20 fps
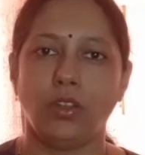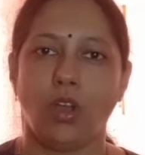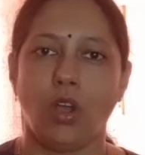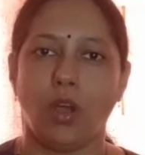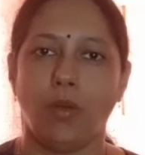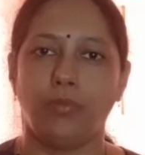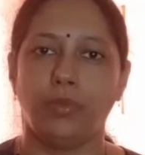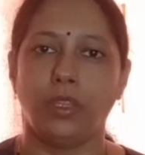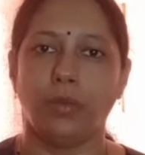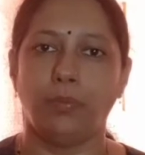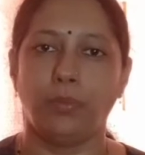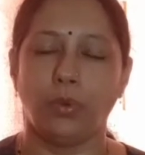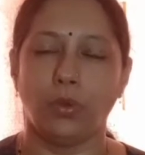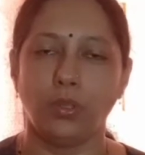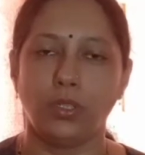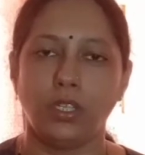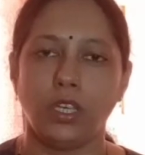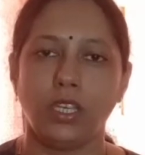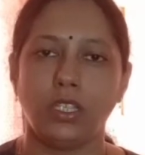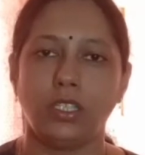of the
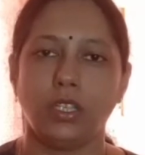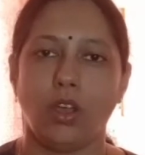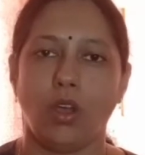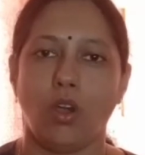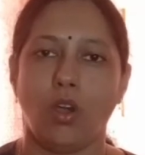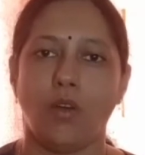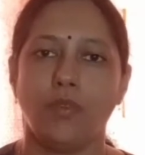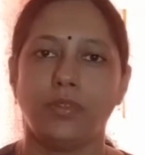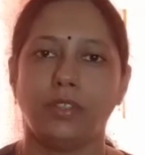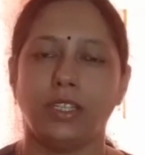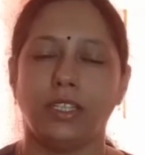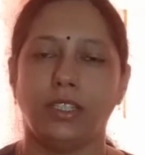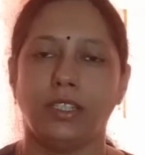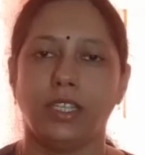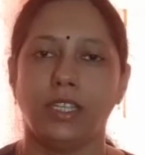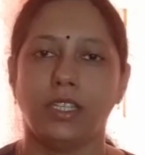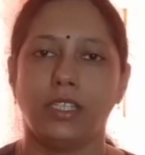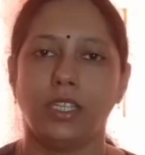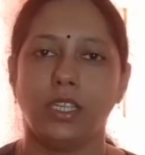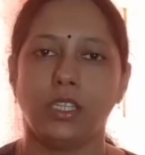process of
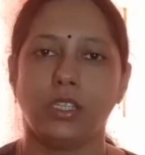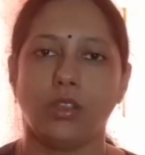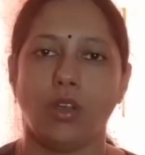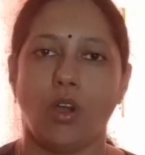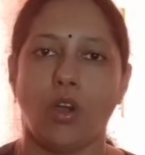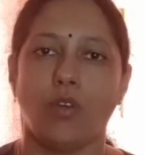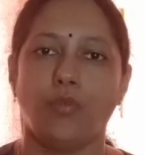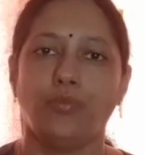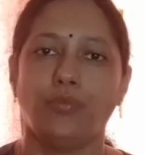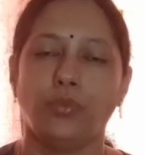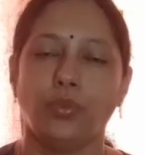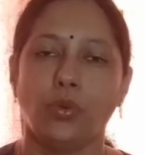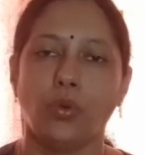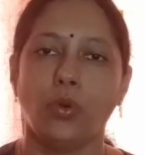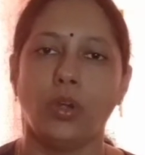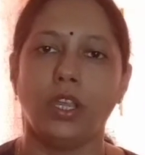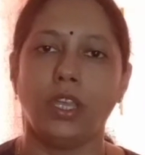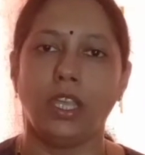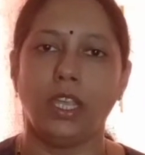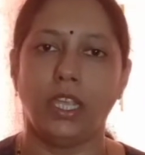synthesis of
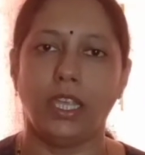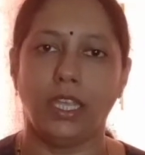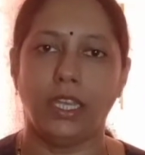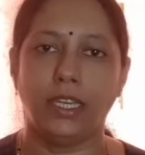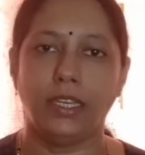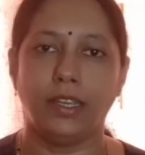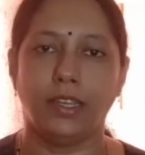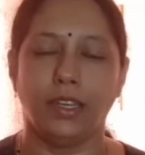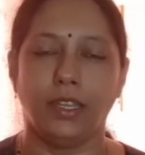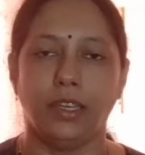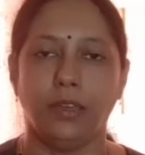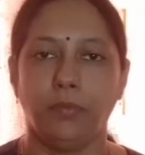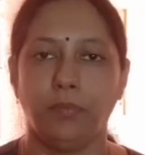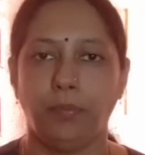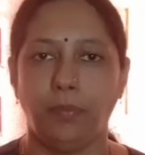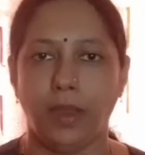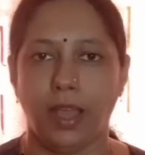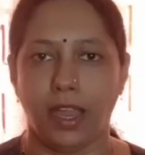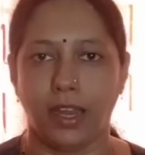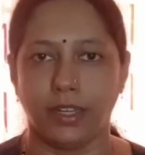food in green
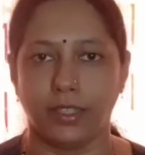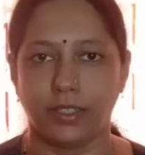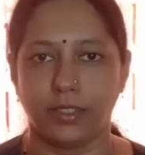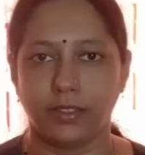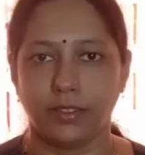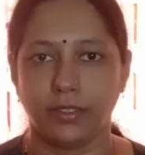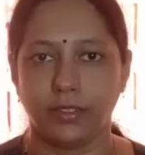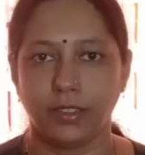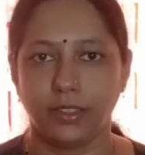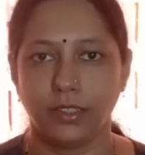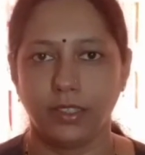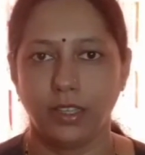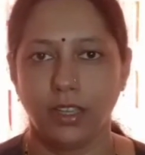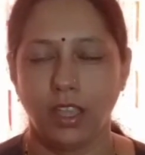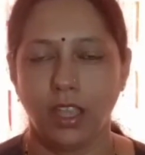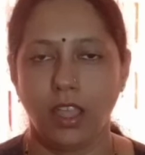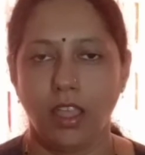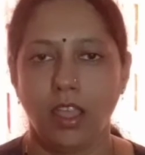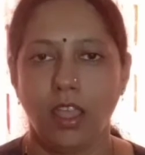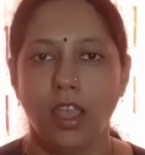plants.
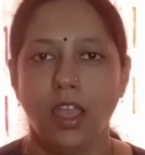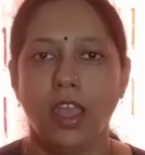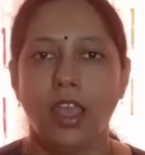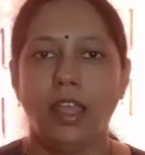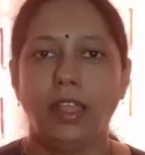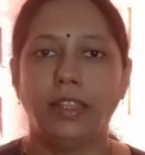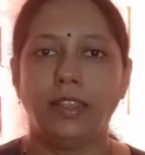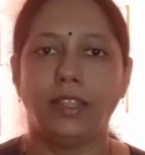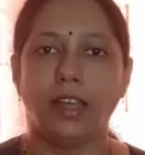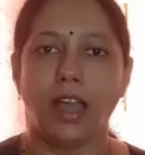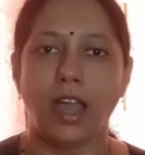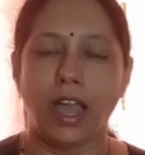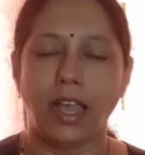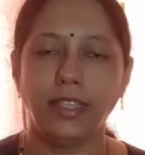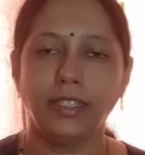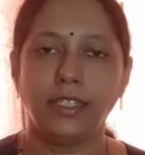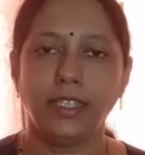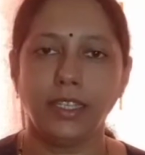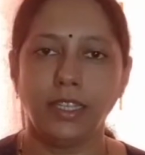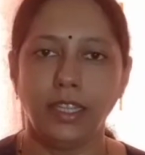The
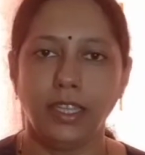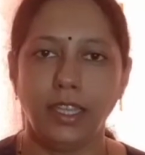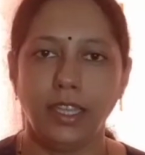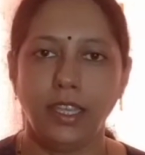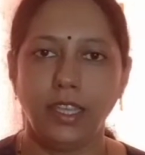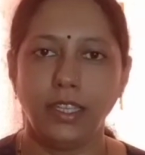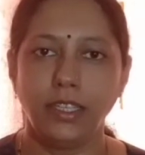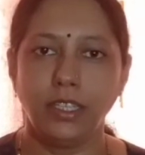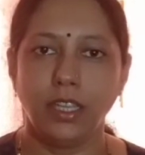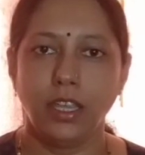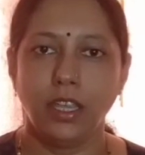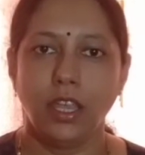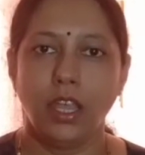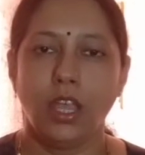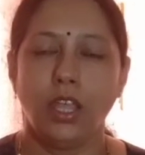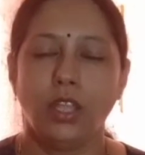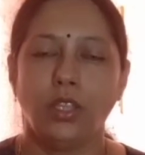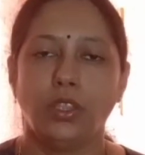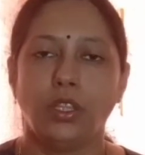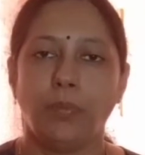answer is,
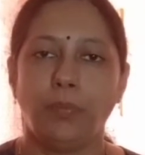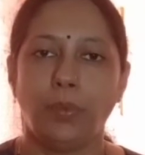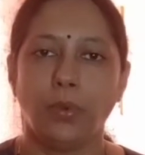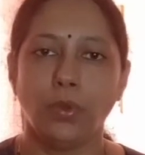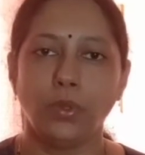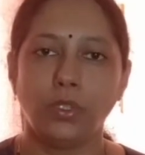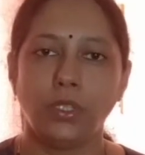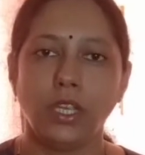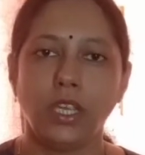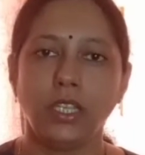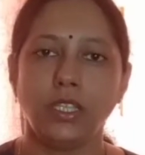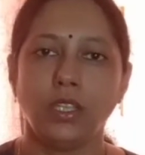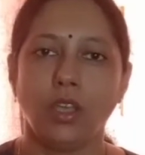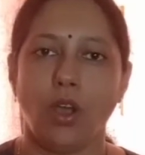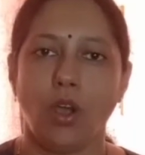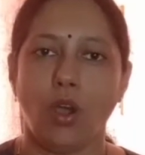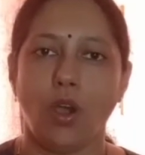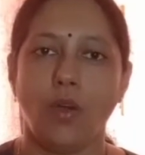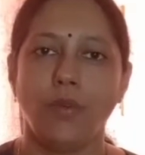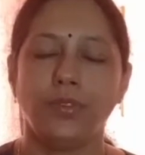the process
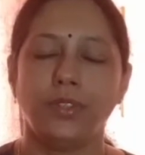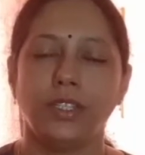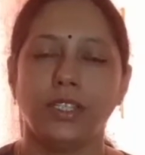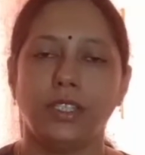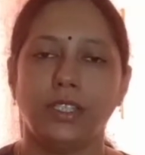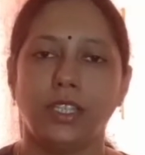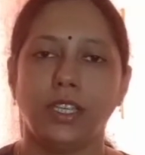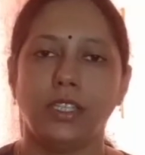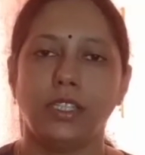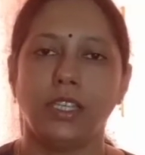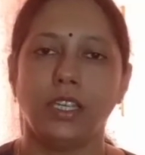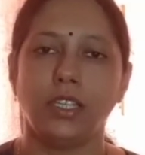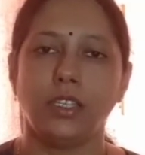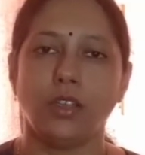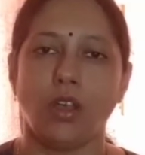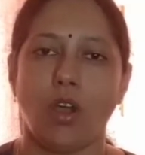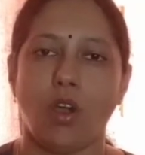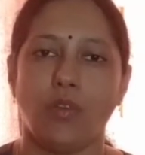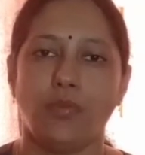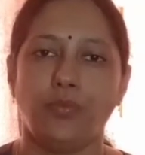of synthesis
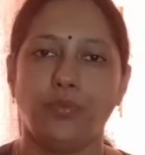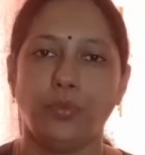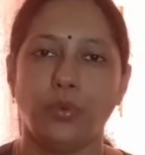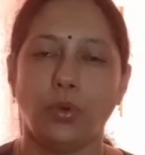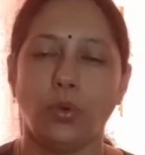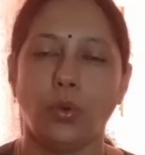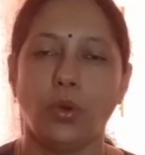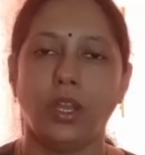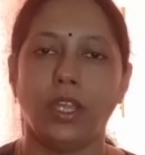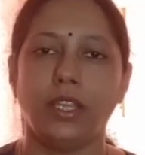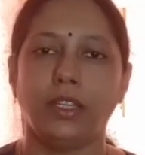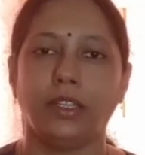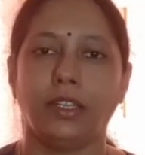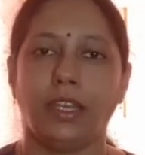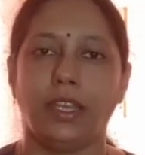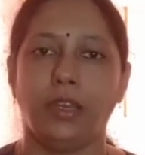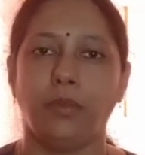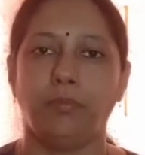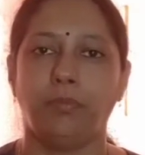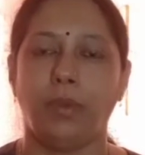of food in
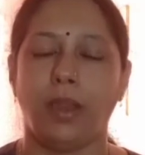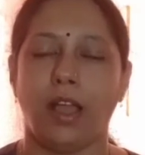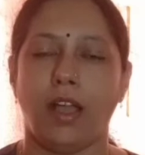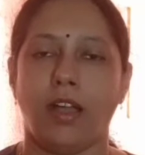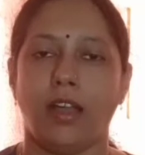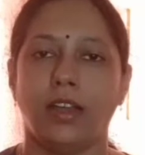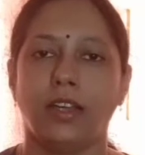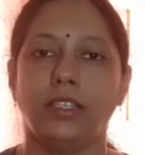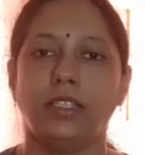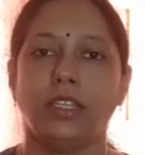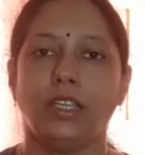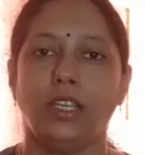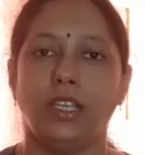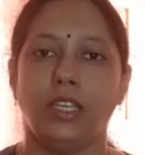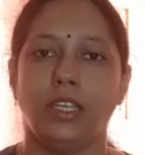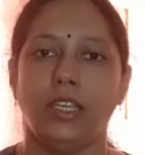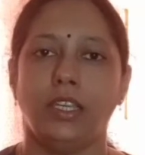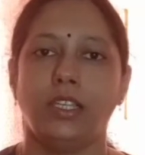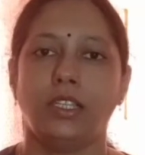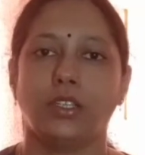green plants
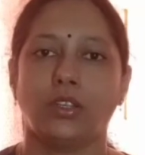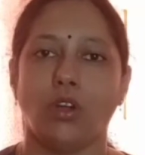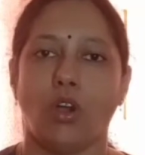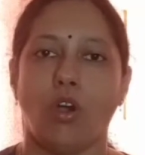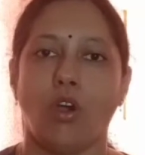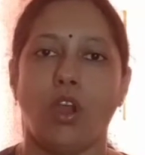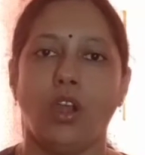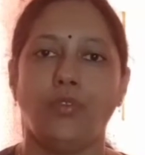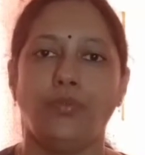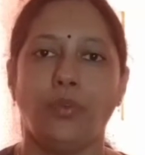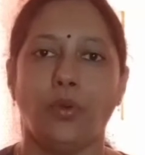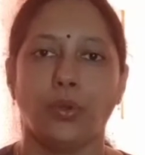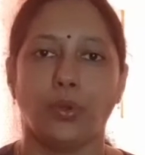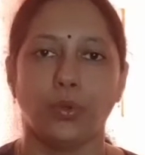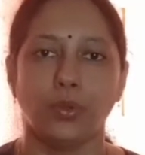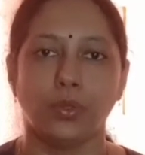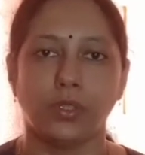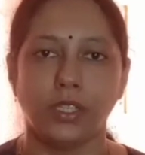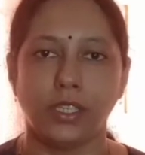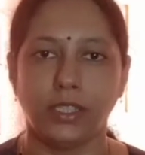is called
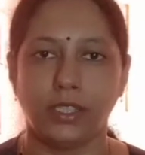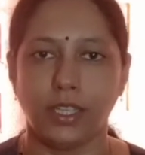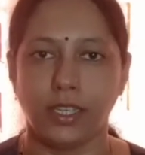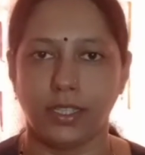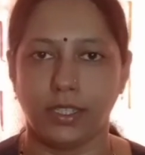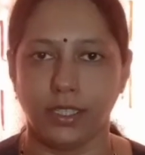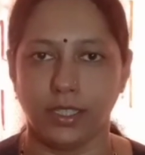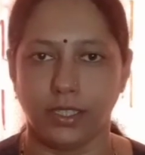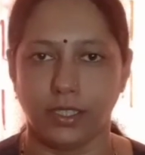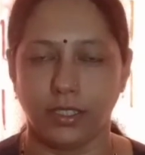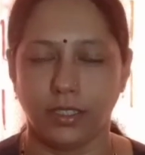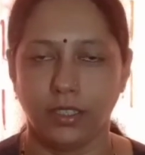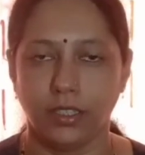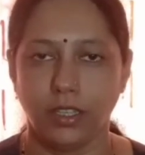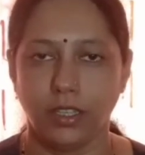photosynthesis.